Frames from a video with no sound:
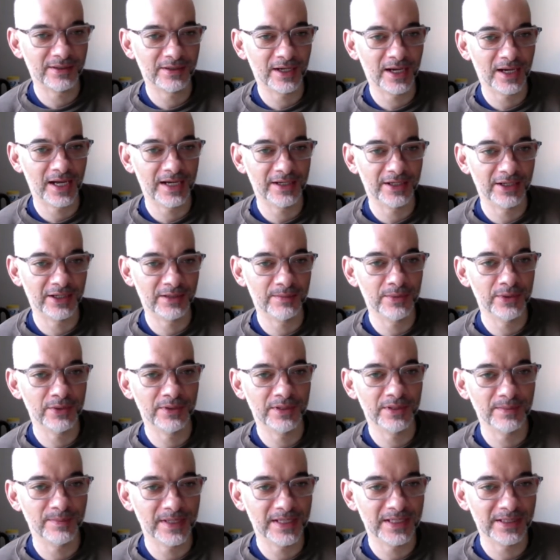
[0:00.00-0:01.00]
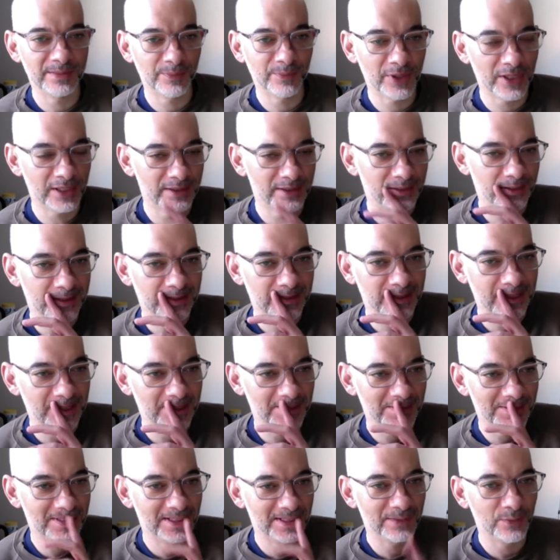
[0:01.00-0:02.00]
the kind of community-based projects that
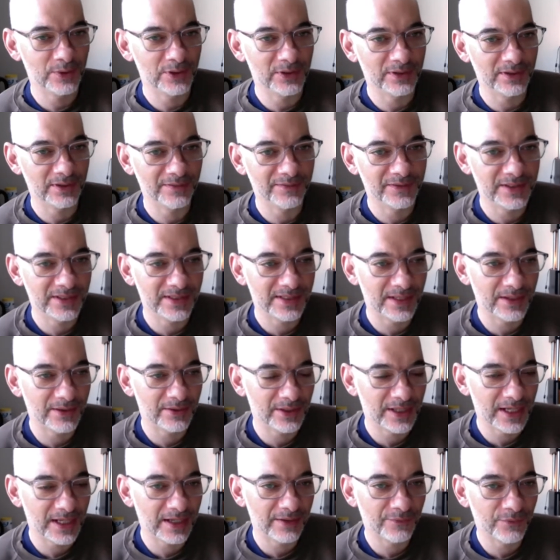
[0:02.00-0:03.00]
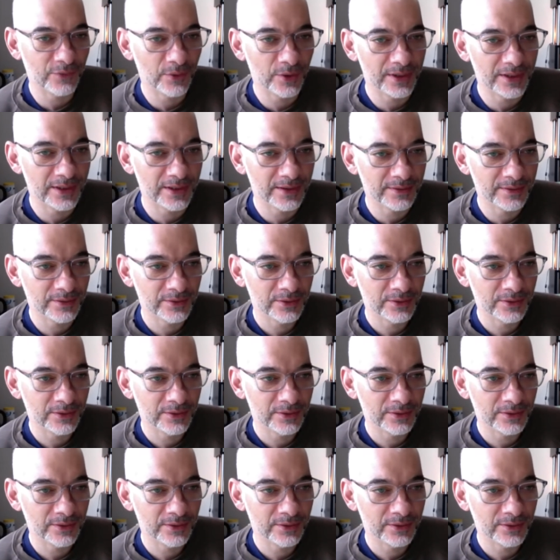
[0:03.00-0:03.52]
you did when you lived in Southern California.